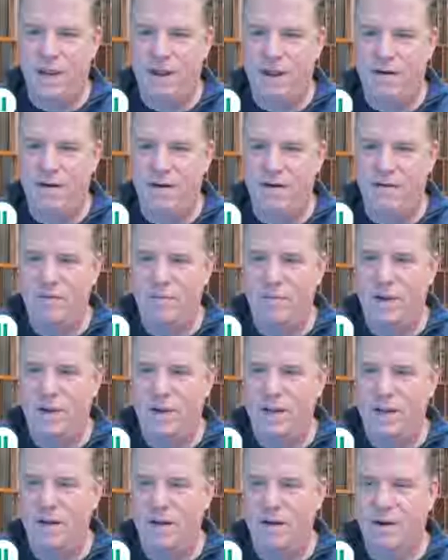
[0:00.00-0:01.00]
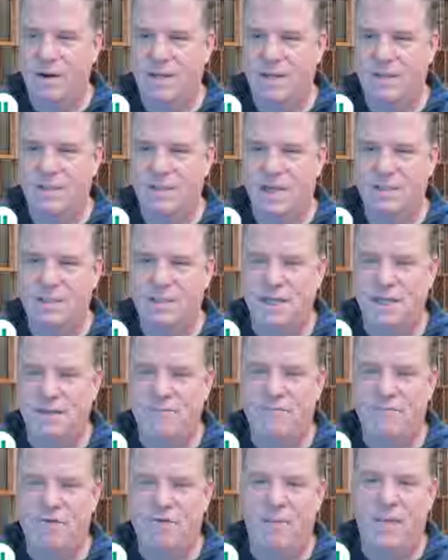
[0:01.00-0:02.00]
everybody in here gets that
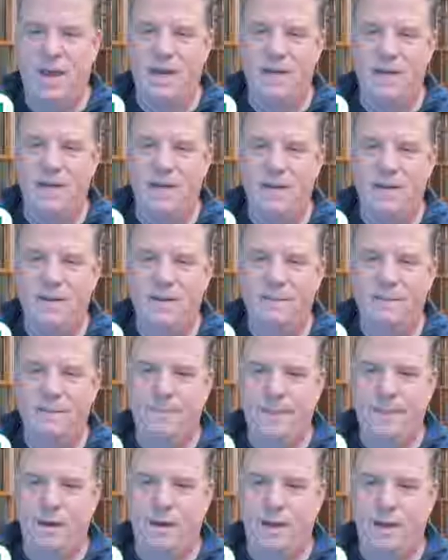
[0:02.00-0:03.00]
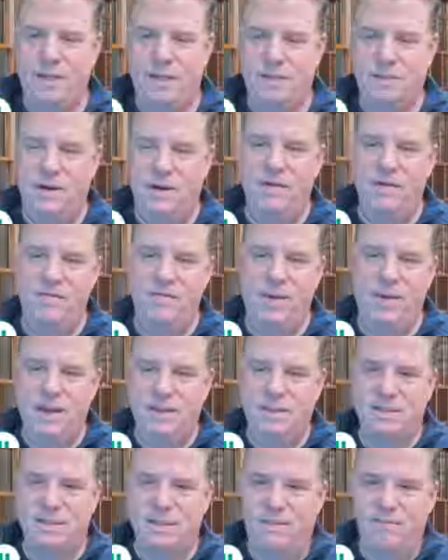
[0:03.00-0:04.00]
same format. Okay, so everybody
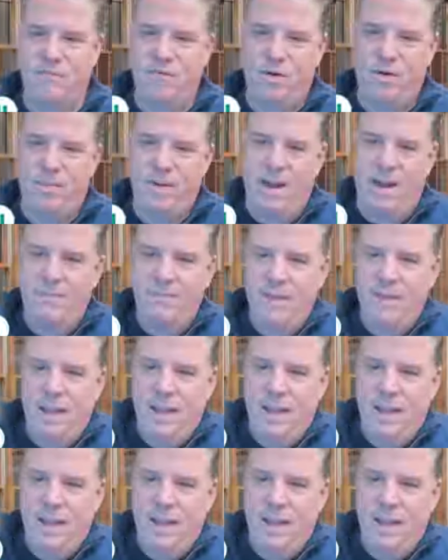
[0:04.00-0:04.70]
has the same format.